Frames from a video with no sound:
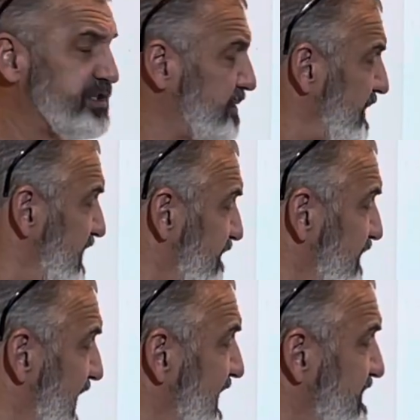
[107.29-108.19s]
three
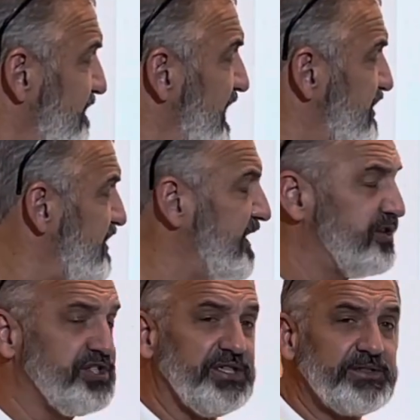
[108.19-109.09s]
different activation
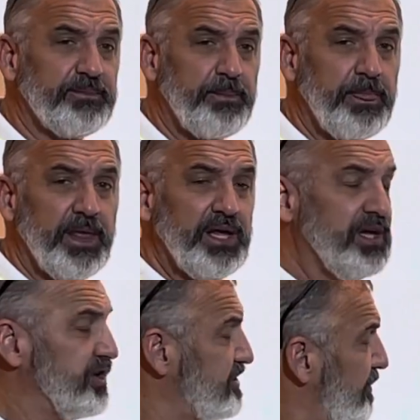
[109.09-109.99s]
energies. So